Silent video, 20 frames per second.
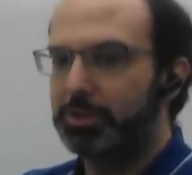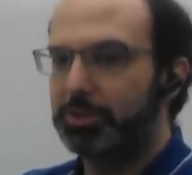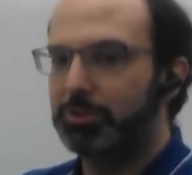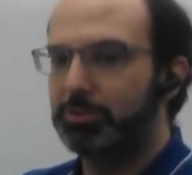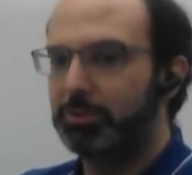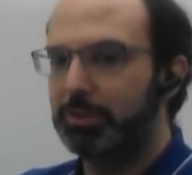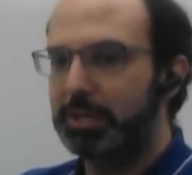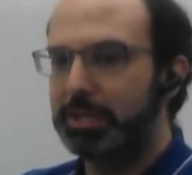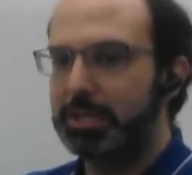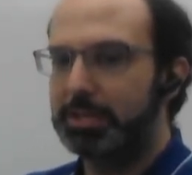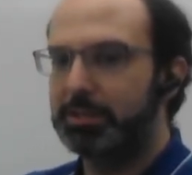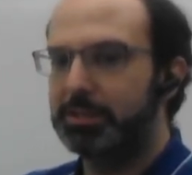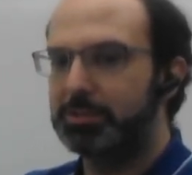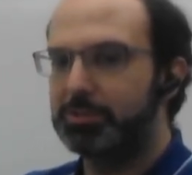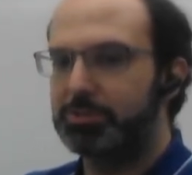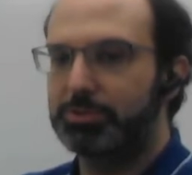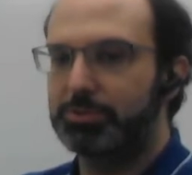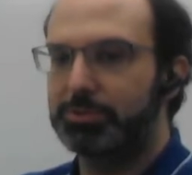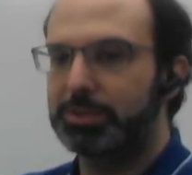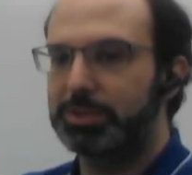You need
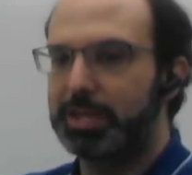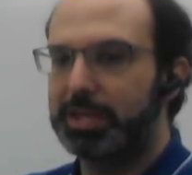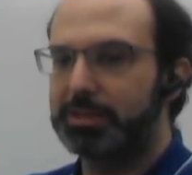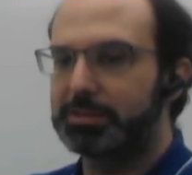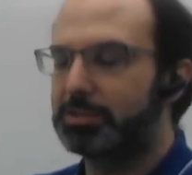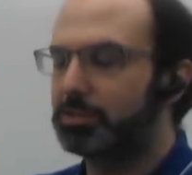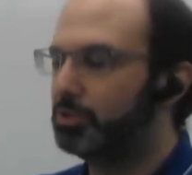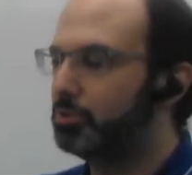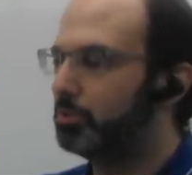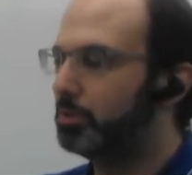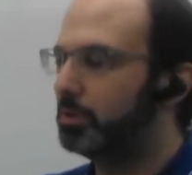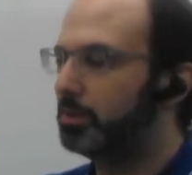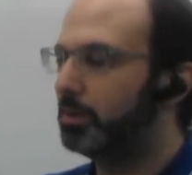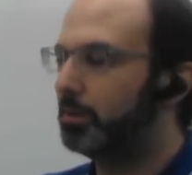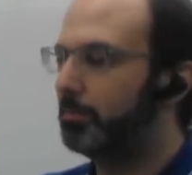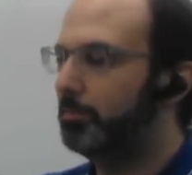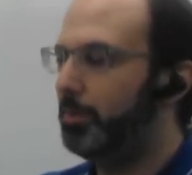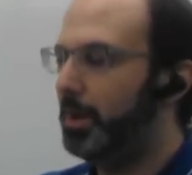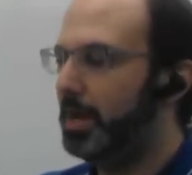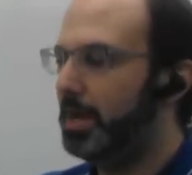these things that you can
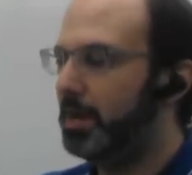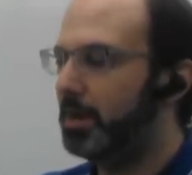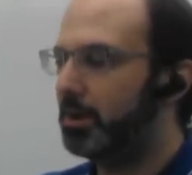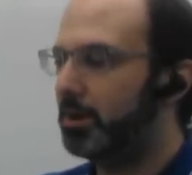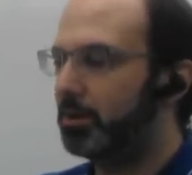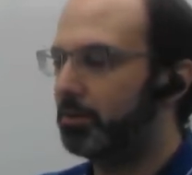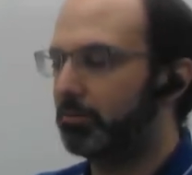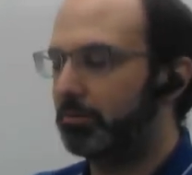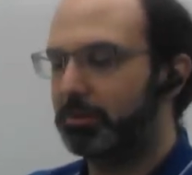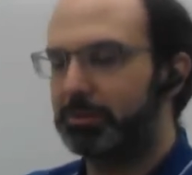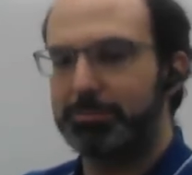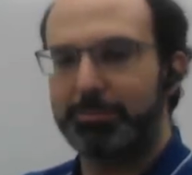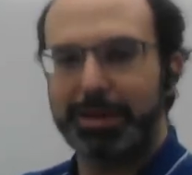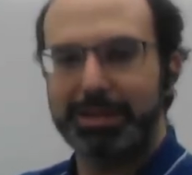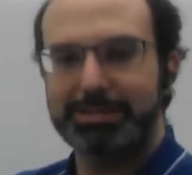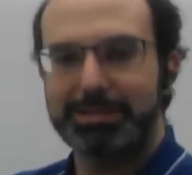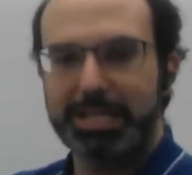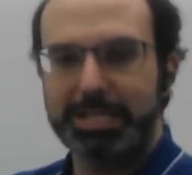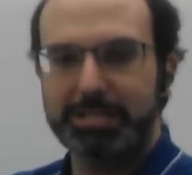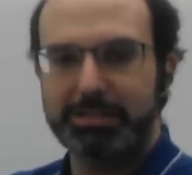compare in order to
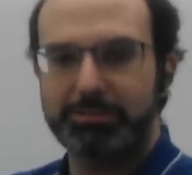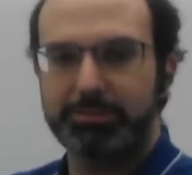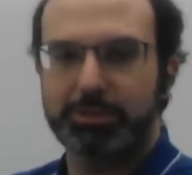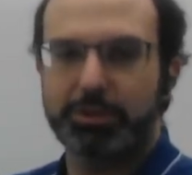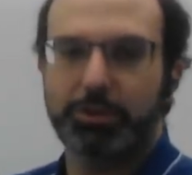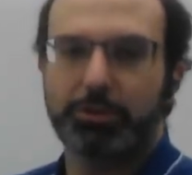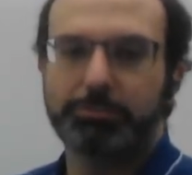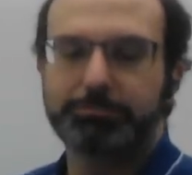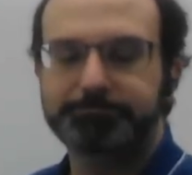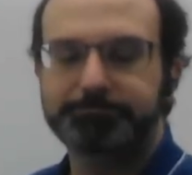make sense of it all.